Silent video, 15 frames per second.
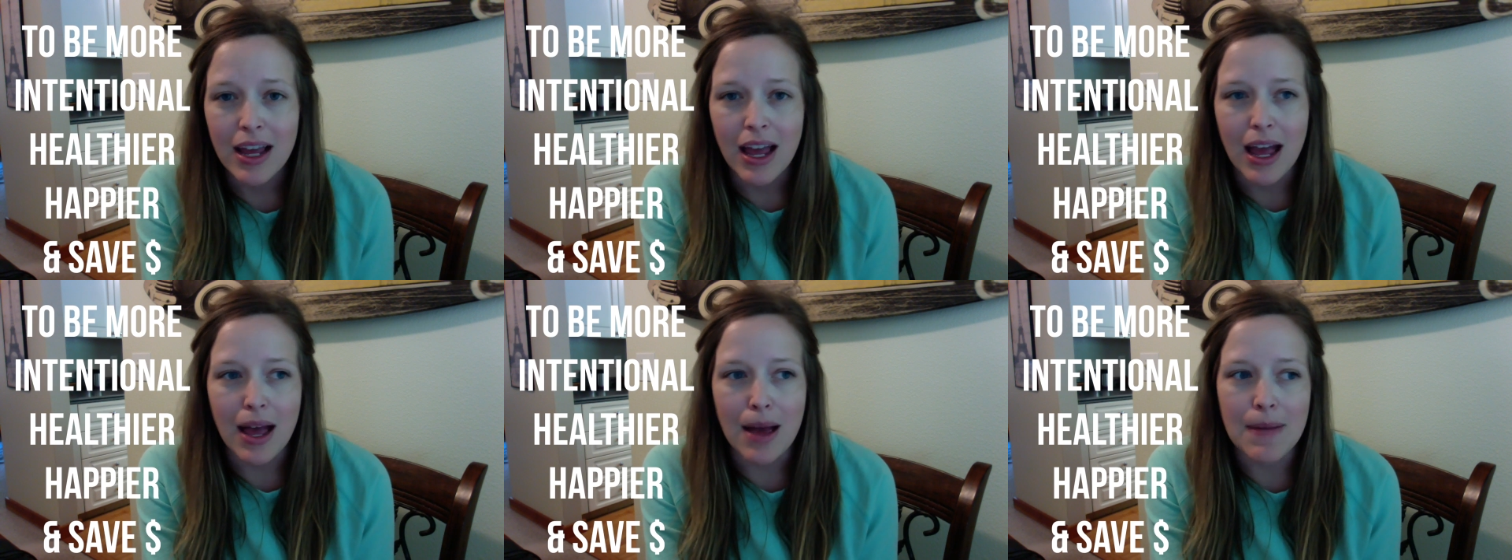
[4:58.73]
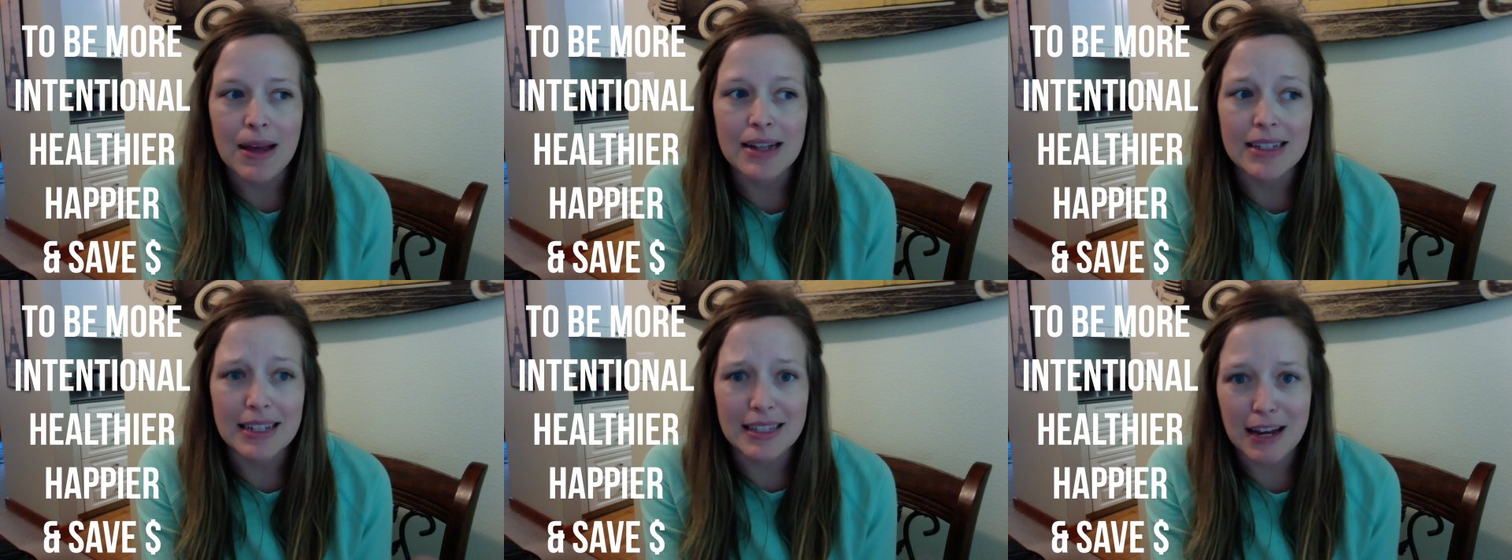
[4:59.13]

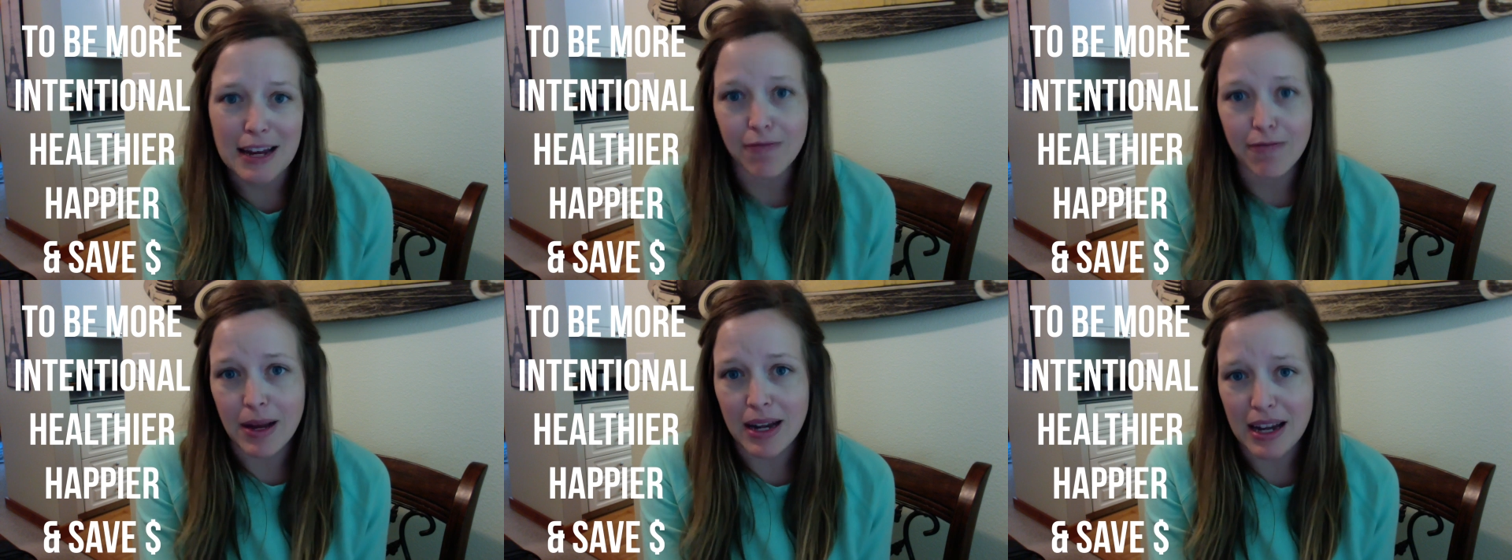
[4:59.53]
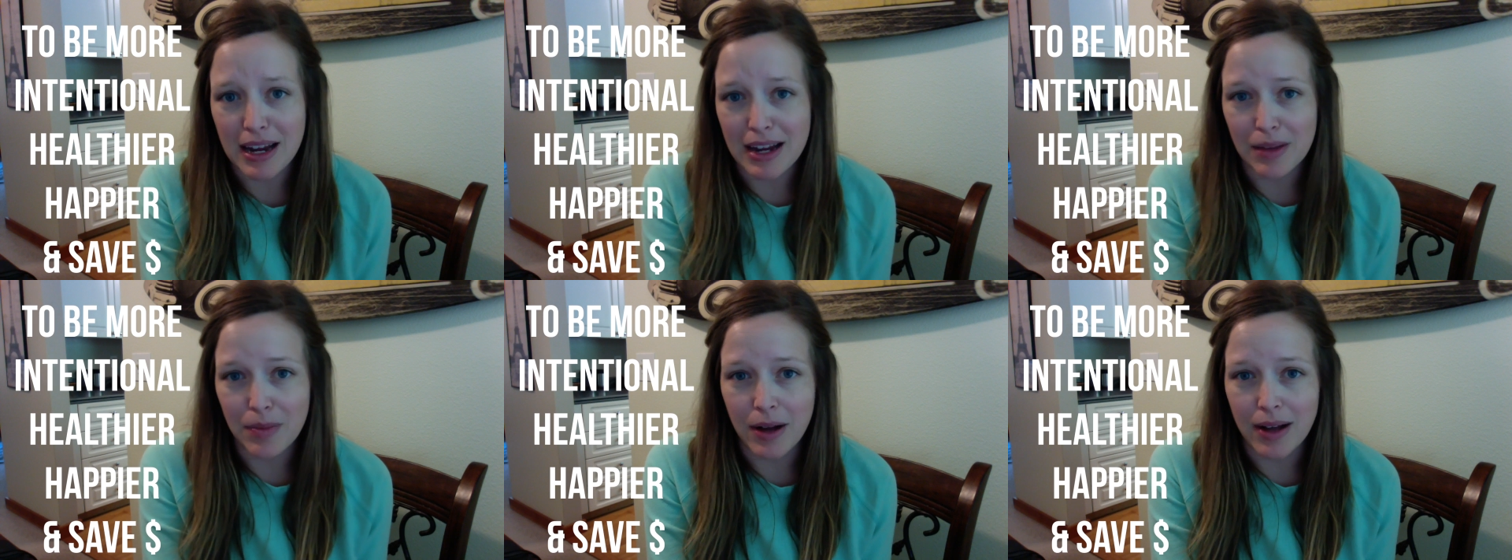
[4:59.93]
and to save money
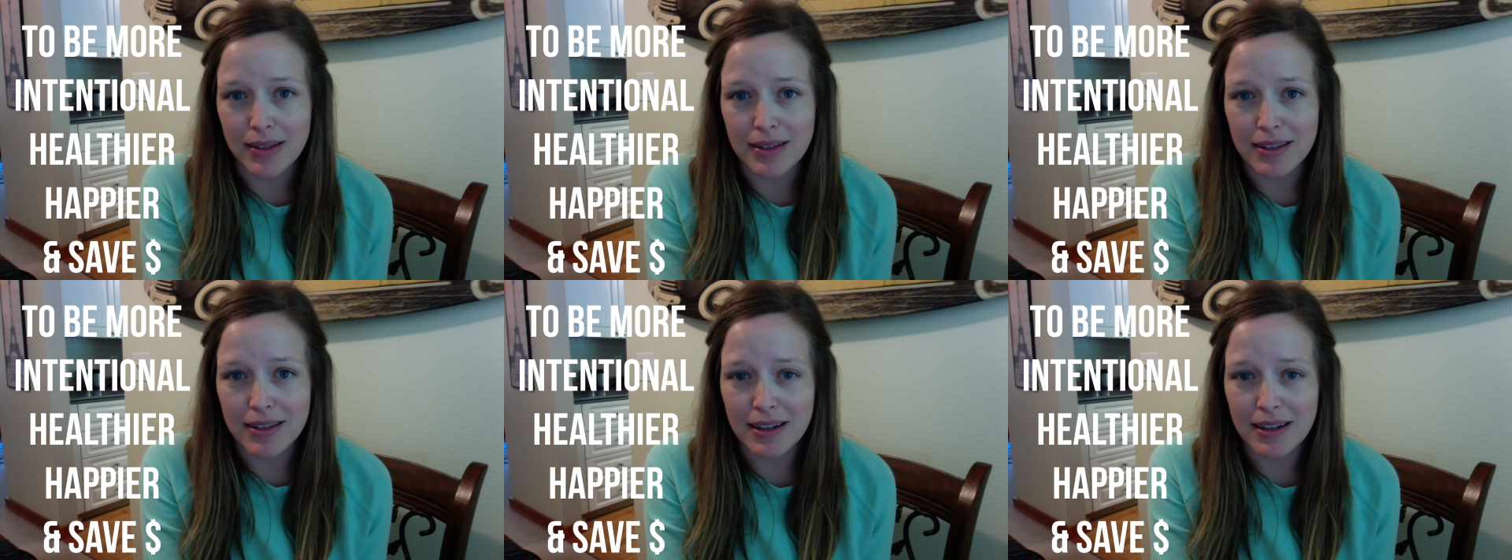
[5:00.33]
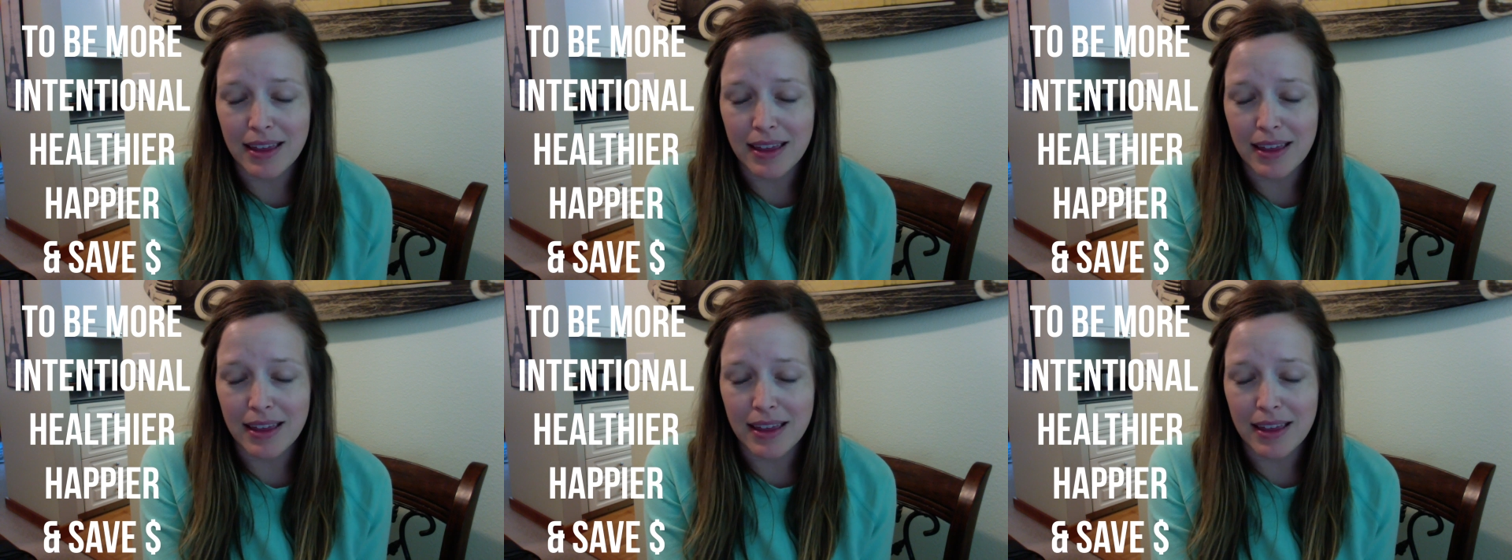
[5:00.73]
in the process.